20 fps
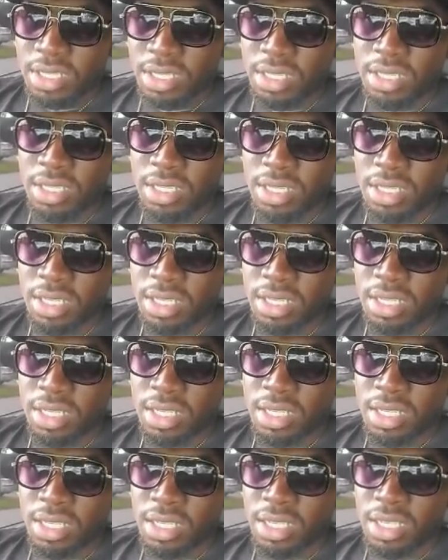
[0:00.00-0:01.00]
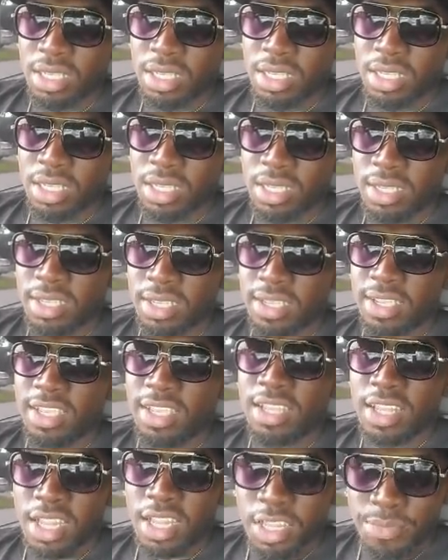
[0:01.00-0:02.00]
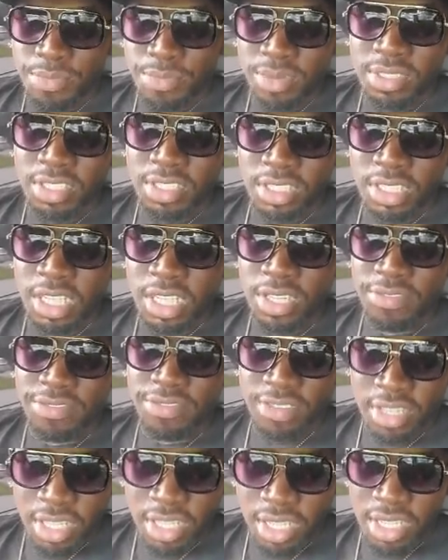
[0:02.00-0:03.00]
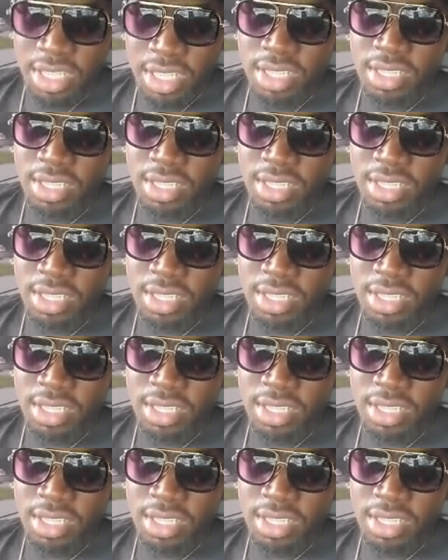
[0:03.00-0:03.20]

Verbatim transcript: No matter what kind of hardship you have, and you alone face hardship,